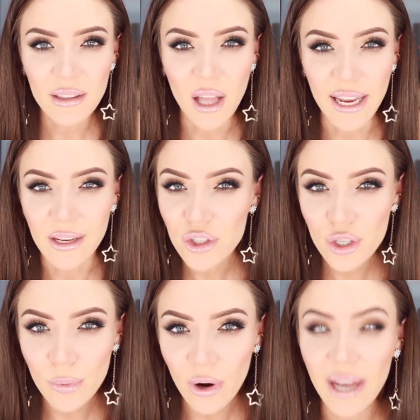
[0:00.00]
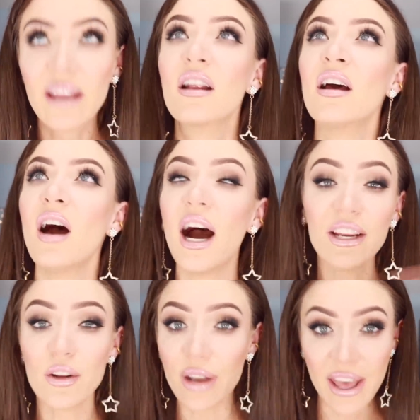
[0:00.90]
Lighting too bright.
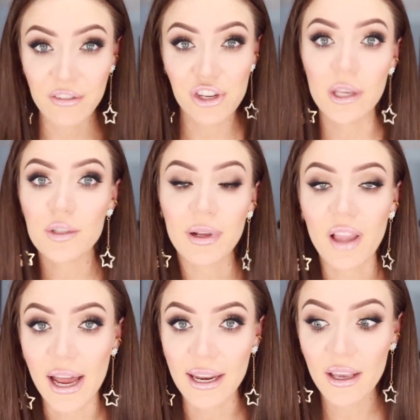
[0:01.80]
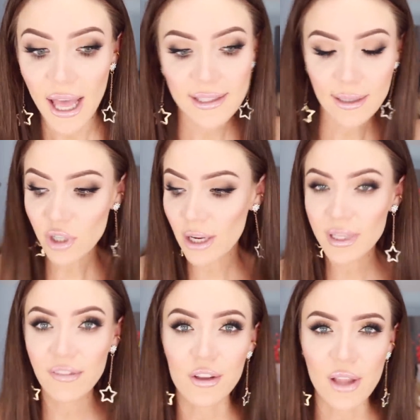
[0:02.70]
I don't ever change my lighting, and sometimes
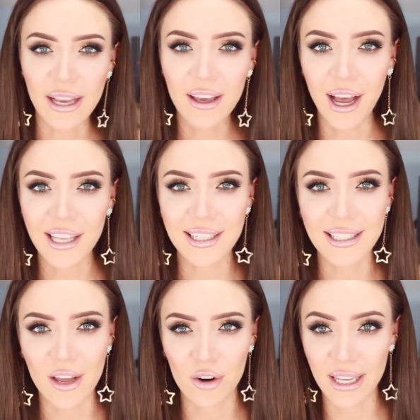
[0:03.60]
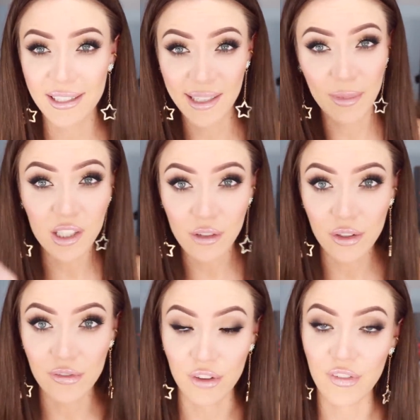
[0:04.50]
I feel like I sit down and I can see myself
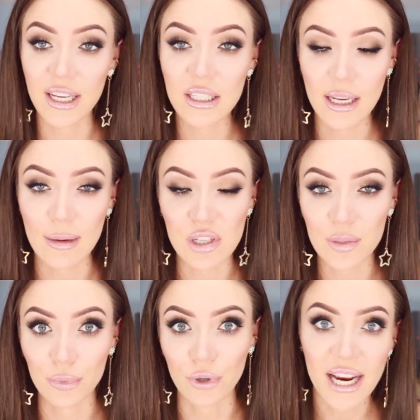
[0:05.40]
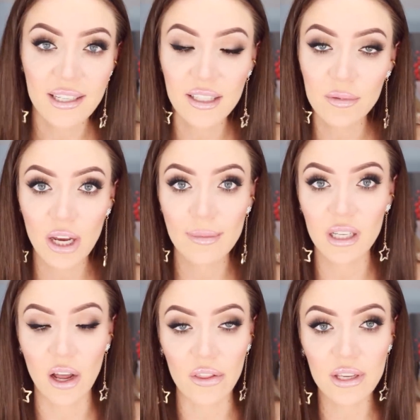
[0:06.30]
in the viewfinder and I'm just brighter sometimes
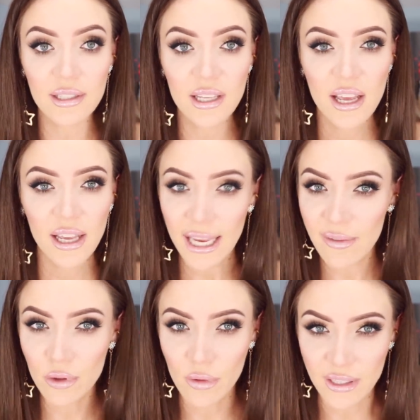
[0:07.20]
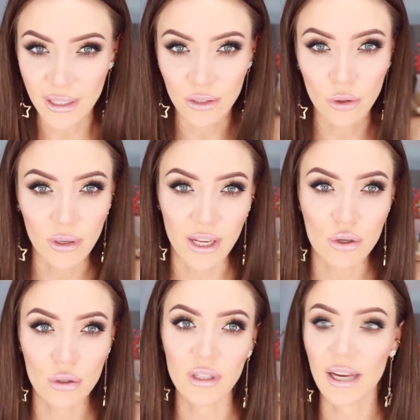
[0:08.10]
than others, even though there's like no
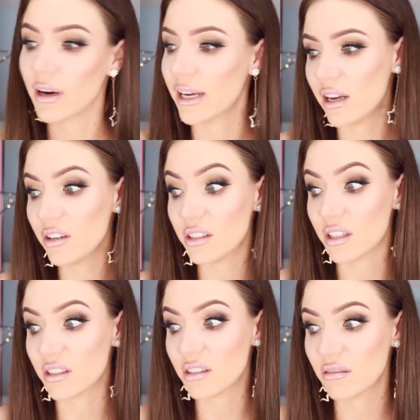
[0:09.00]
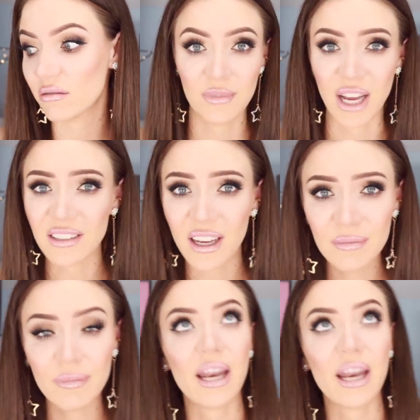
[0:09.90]
natural light right now because it's nighttime.